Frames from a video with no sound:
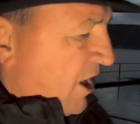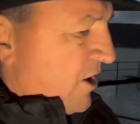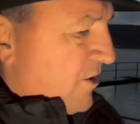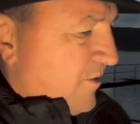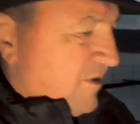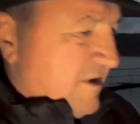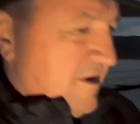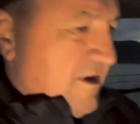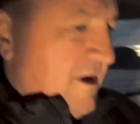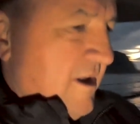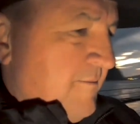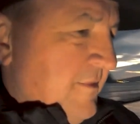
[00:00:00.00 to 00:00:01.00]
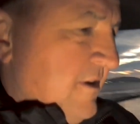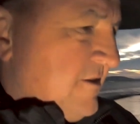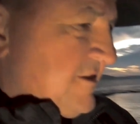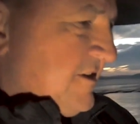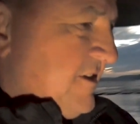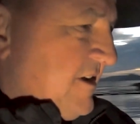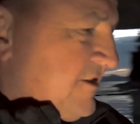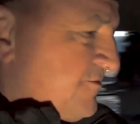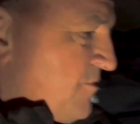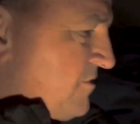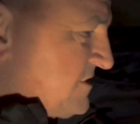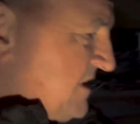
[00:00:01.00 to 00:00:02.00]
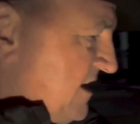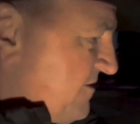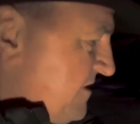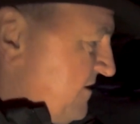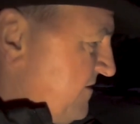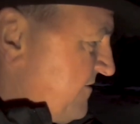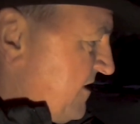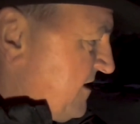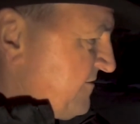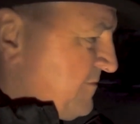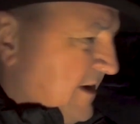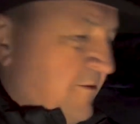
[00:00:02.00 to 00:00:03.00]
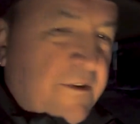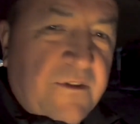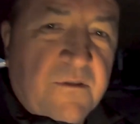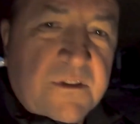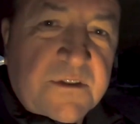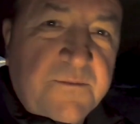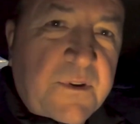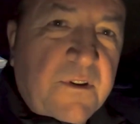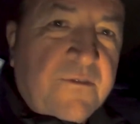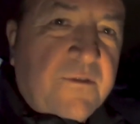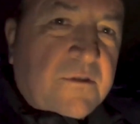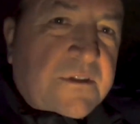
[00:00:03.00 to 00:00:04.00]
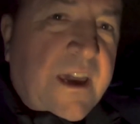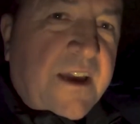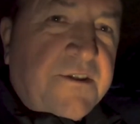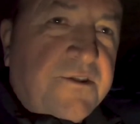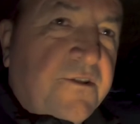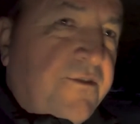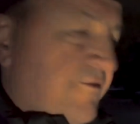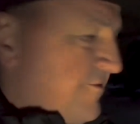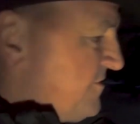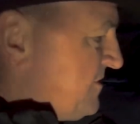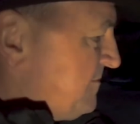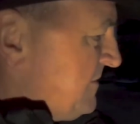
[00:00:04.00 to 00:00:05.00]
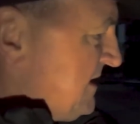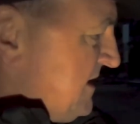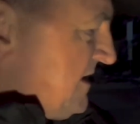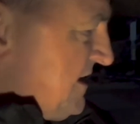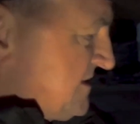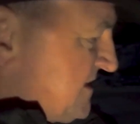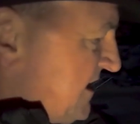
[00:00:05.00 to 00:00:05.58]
low and I'm using these rocks here in front of me with all this beautiful texture through them as a